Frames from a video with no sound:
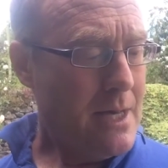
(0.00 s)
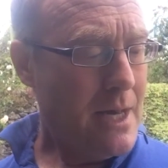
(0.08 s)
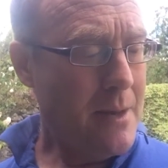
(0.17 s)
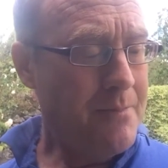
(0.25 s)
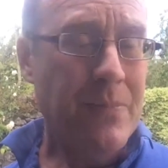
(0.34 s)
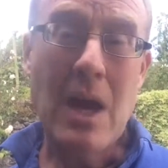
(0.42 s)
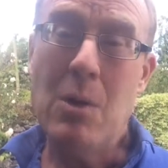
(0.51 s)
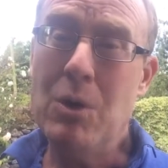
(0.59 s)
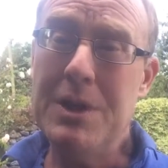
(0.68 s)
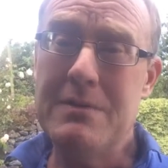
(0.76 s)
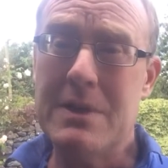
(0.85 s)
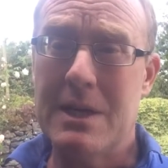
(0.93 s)
And
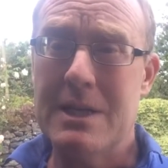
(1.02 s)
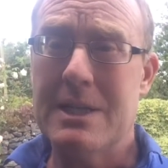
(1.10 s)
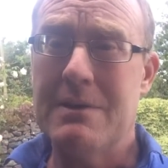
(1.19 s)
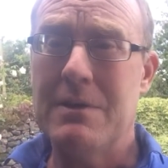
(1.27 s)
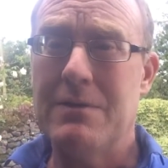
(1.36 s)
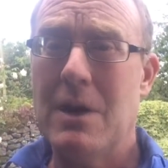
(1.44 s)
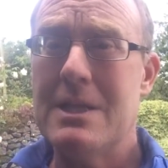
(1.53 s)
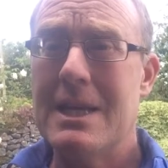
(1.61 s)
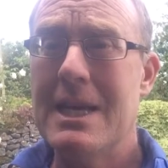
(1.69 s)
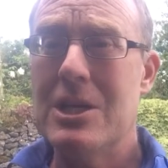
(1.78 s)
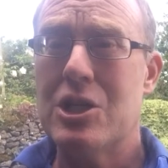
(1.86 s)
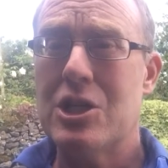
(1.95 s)
what they've done is they've divided
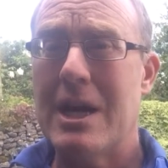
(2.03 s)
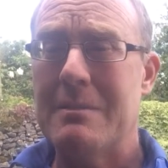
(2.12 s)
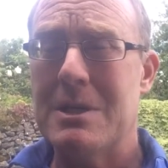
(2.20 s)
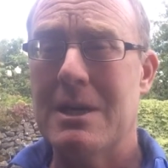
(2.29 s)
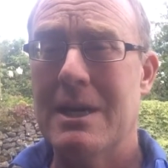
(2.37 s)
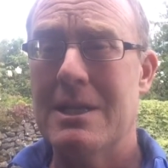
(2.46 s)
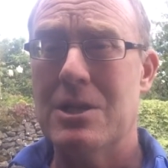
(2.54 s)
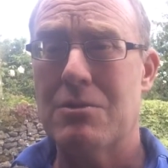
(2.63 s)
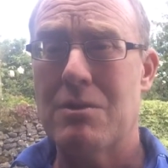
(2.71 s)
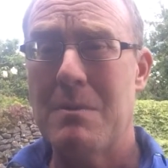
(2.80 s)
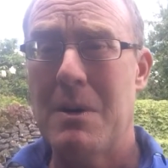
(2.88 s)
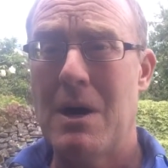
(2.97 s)
each chapter into
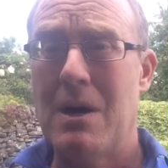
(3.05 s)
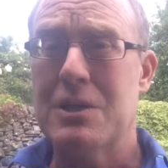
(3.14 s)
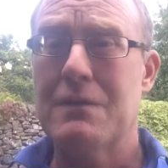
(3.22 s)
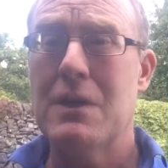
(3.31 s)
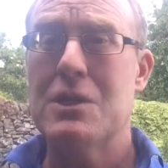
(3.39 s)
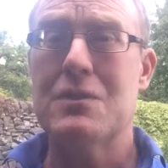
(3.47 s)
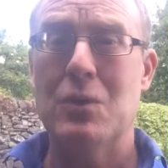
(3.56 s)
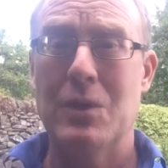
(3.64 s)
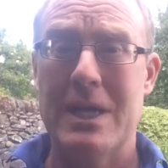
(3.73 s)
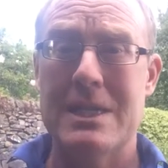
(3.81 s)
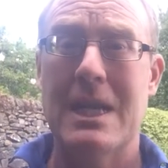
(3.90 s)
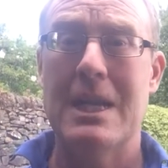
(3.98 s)
three parts. First of all,
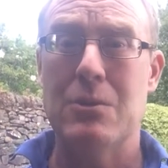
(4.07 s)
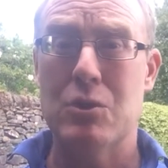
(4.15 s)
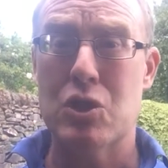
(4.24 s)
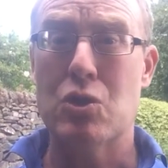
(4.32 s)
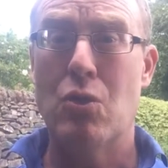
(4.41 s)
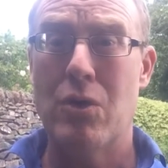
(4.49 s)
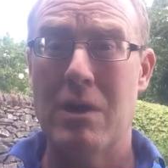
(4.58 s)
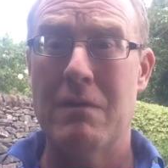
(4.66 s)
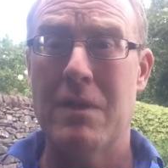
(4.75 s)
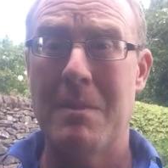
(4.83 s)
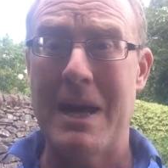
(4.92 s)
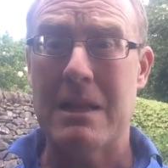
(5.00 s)
they tell you a story
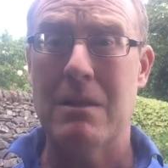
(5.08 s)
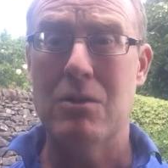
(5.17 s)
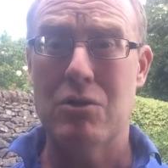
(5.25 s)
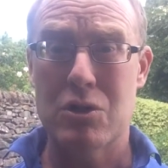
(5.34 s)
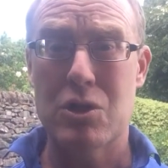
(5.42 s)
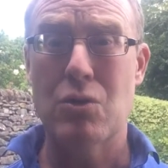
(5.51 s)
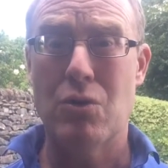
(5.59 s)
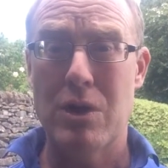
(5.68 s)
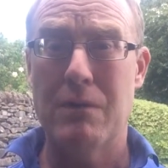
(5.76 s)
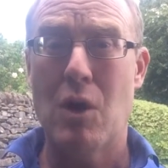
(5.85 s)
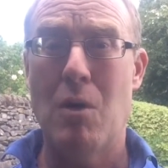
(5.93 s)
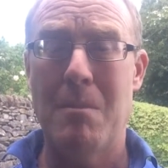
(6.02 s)
of the battle or a
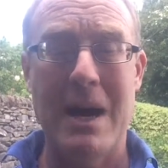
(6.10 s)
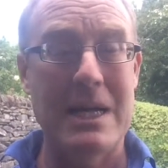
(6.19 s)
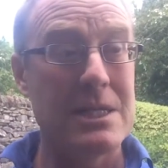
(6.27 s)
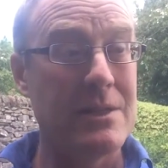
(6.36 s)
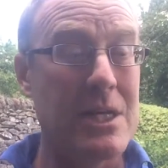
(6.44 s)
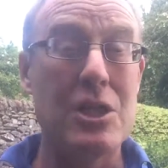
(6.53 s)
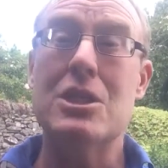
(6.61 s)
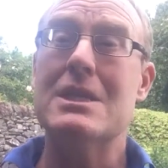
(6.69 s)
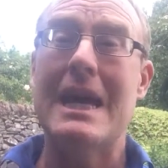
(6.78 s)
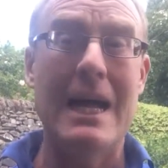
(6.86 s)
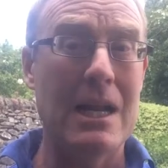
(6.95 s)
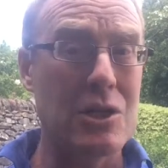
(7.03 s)
story of combat, and they just
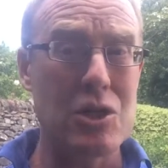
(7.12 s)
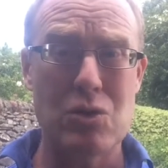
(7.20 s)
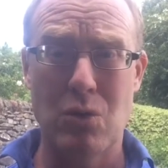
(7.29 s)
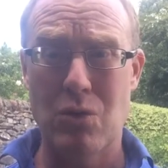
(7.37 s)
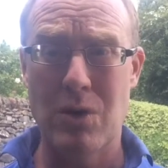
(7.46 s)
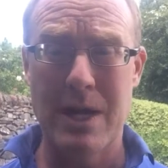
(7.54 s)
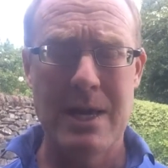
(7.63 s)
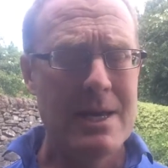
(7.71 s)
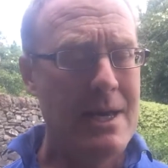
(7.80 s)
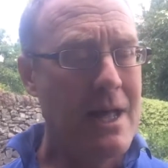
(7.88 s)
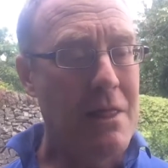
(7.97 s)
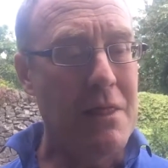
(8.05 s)
tell a story.
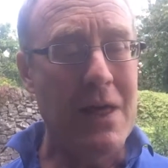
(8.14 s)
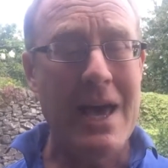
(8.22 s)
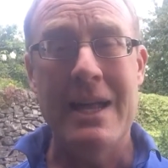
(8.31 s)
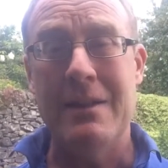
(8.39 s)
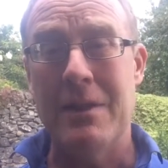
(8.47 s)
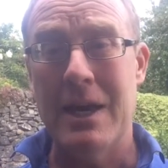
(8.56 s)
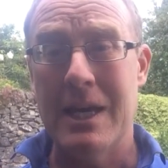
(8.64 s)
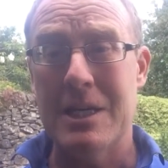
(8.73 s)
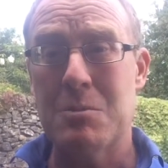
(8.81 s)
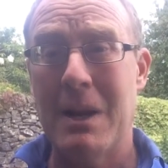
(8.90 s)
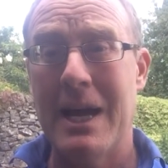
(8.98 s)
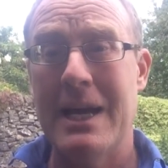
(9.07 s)
Then they
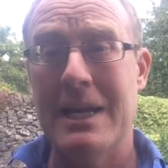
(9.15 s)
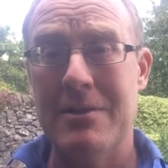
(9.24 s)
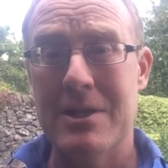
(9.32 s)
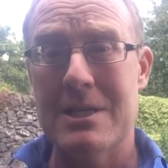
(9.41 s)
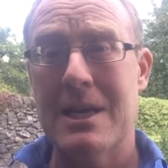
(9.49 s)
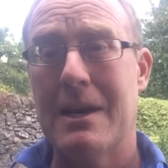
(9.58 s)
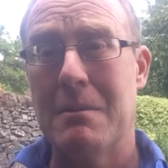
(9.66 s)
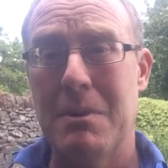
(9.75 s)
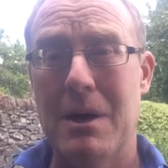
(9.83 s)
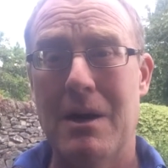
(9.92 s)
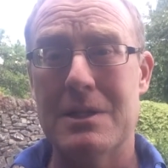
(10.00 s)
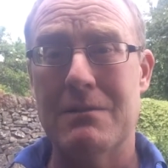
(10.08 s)
explain in the second
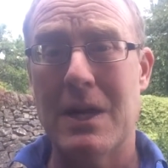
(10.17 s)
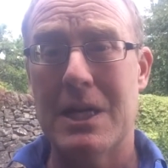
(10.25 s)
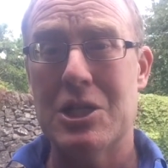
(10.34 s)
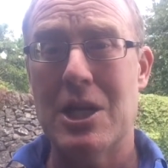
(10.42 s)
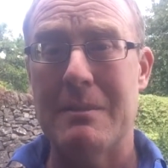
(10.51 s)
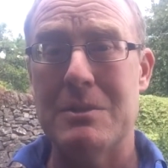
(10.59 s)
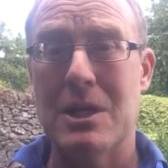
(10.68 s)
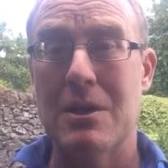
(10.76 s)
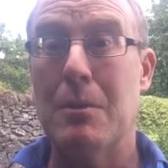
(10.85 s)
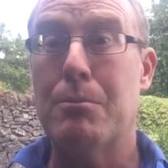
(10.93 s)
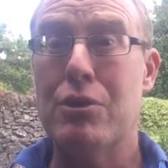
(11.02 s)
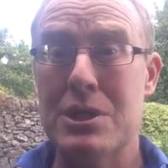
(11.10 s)
part of that chapter
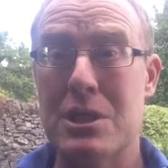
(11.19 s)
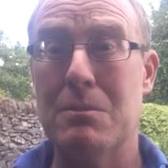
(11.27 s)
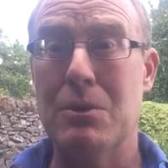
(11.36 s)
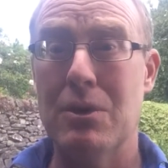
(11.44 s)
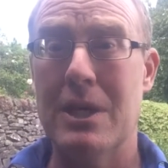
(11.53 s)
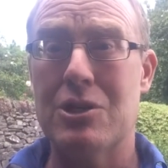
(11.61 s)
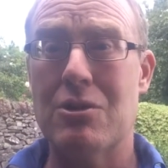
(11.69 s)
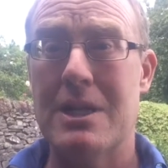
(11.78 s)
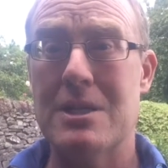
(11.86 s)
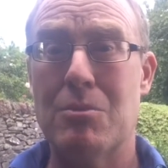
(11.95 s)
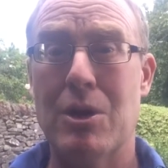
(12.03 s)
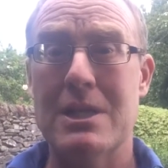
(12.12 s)
the principle they're
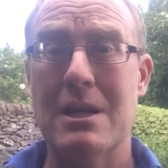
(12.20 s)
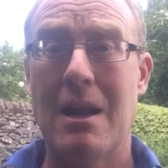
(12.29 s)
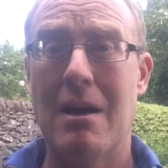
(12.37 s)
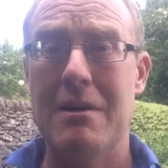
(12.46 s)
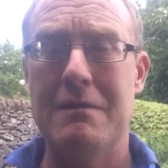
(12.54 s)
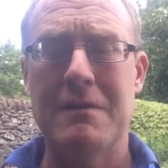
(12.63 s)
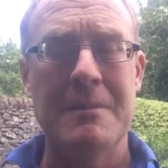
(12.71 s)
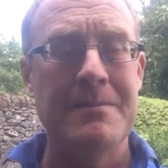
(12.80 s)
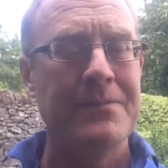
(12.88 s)
trying to bring to life.